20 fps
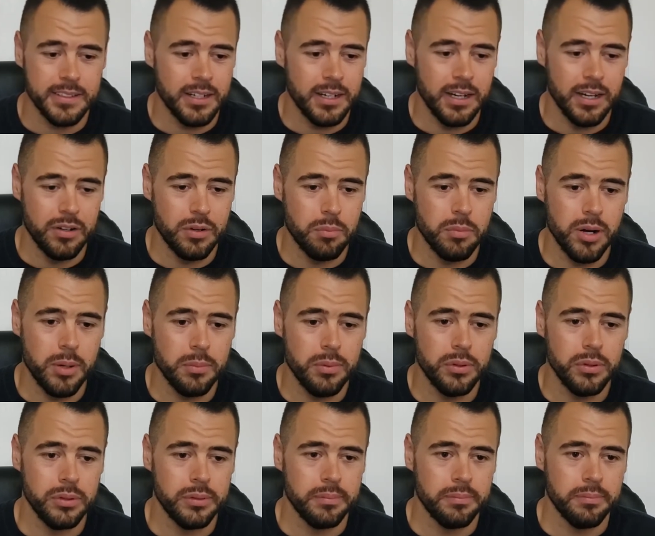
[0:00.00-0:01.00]
I
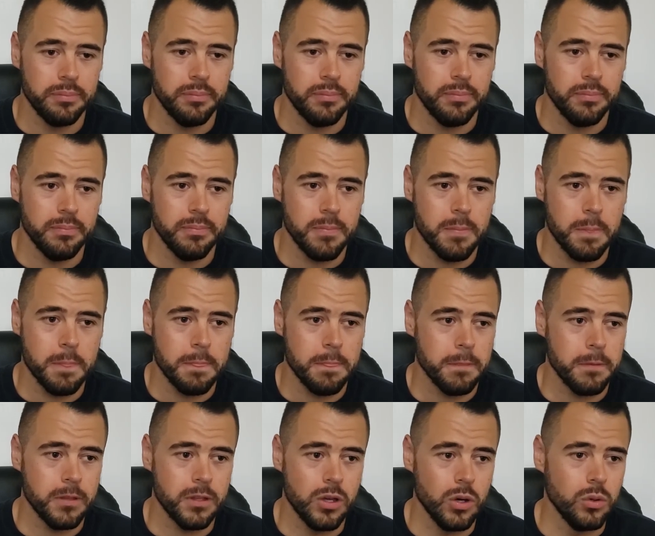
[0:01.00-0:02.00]
remember
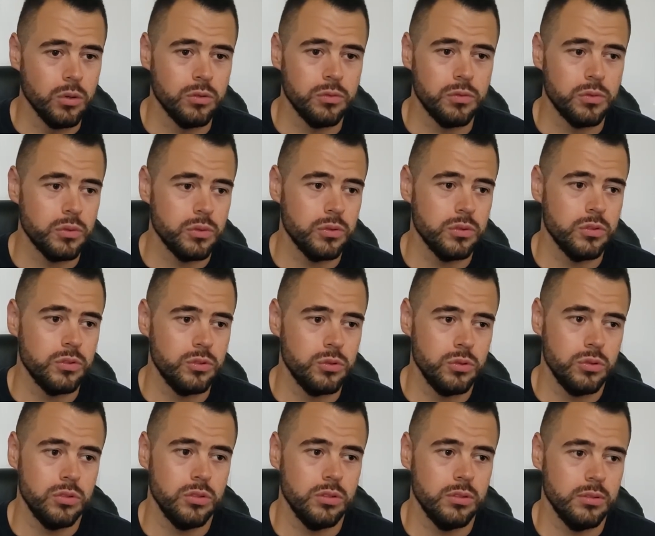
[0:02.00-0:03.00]
going for
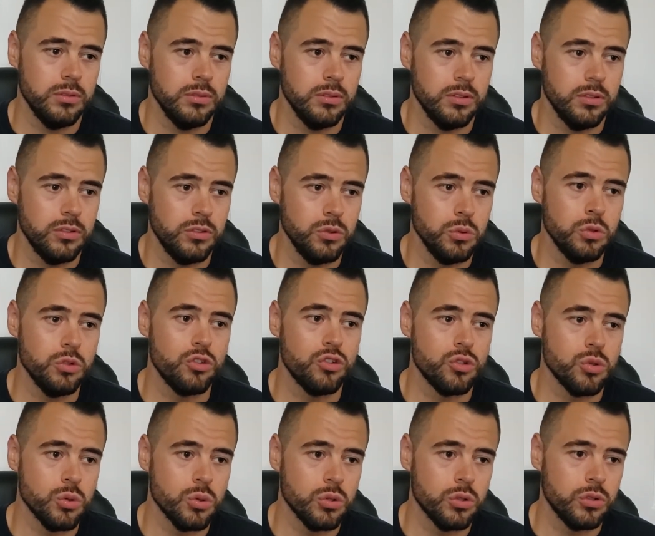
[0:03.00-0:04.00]
doing
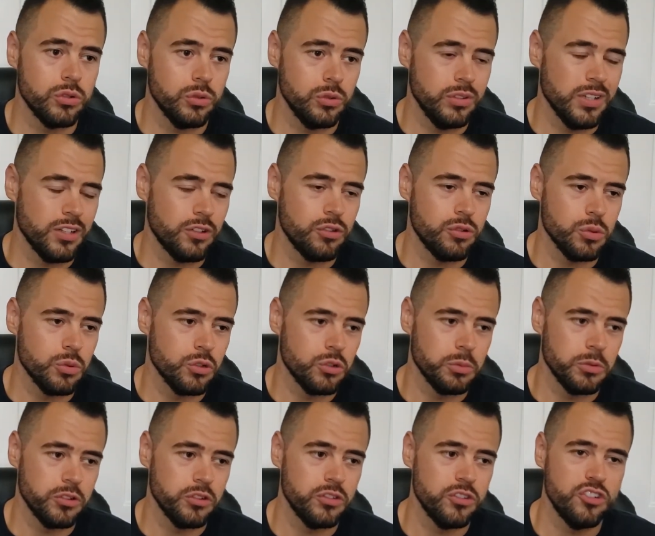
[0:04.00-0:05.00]
chores, or not chores, but
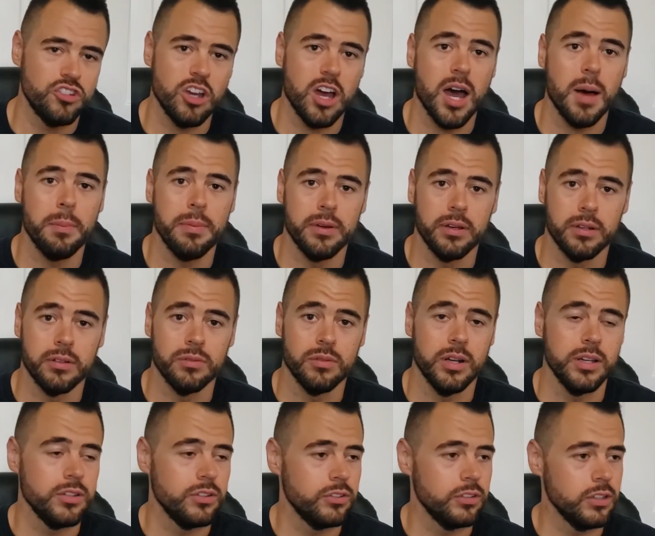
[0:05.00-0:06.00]
just shopping,
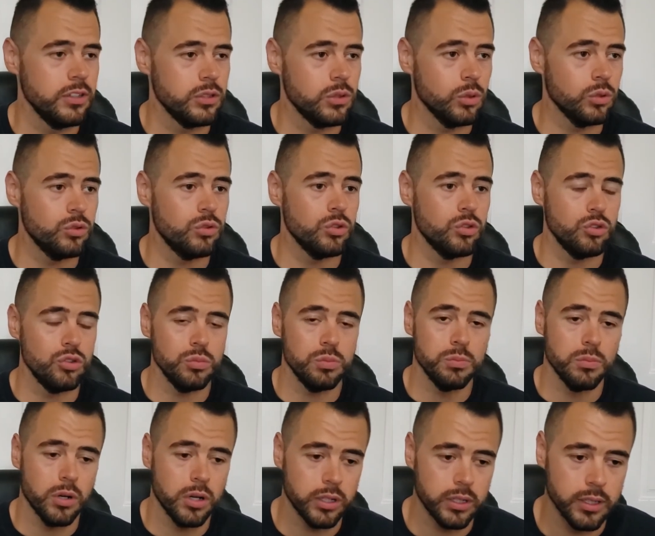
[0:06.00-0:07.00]
right? Say you go to a
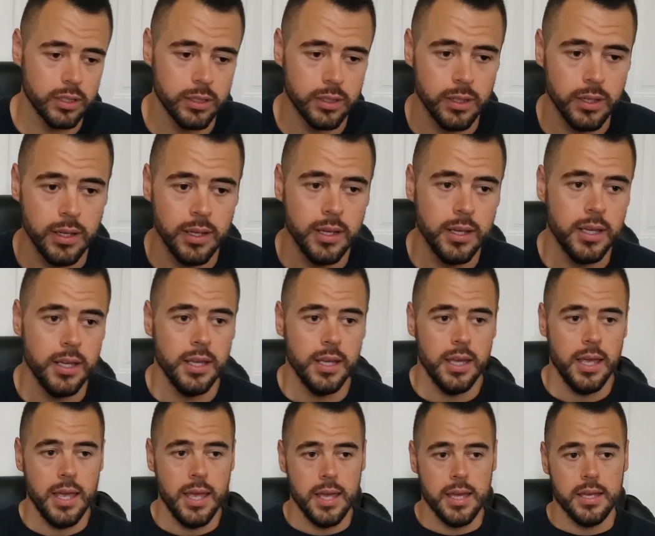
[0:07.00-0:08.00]
supermarket
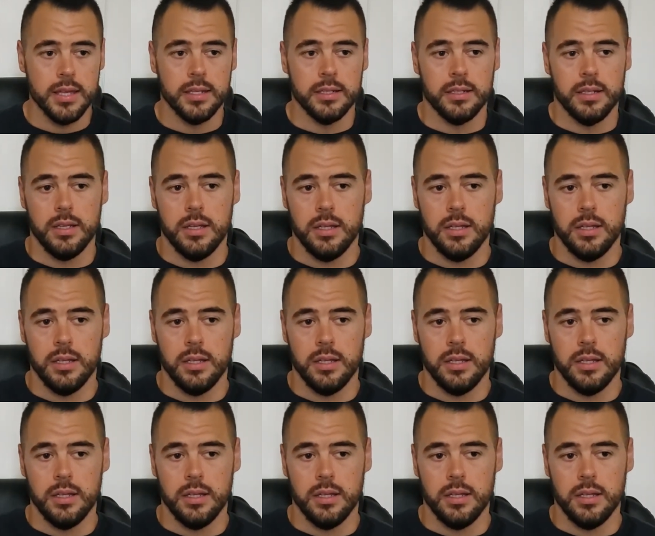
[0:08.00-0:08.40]
and